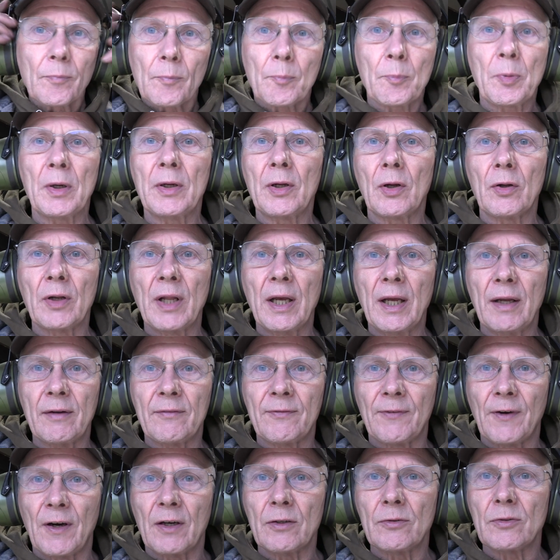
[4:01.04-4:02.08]
Putting on
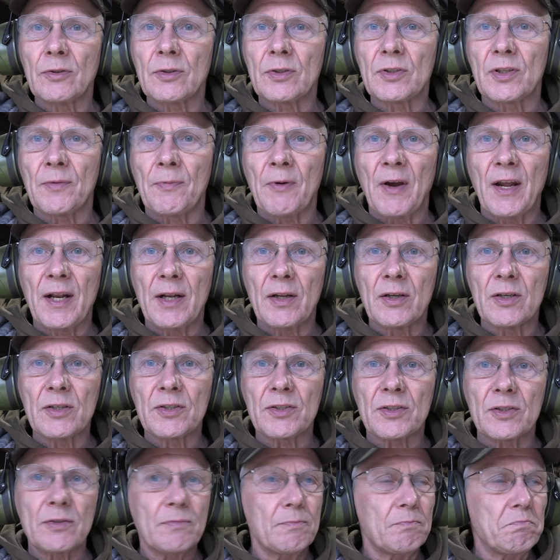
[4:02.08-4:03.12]
headphones,
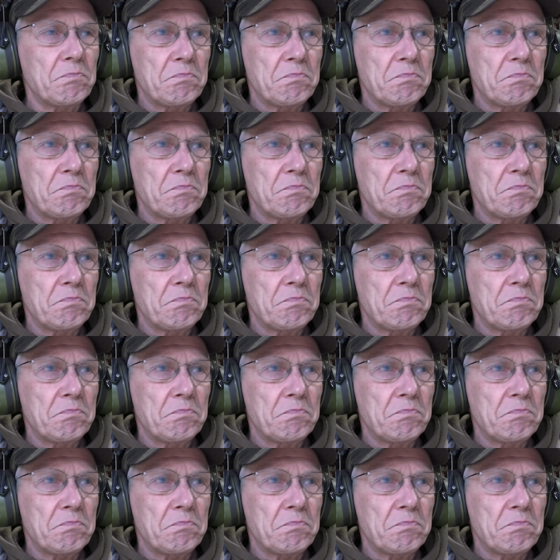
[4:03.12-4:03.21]
defenders,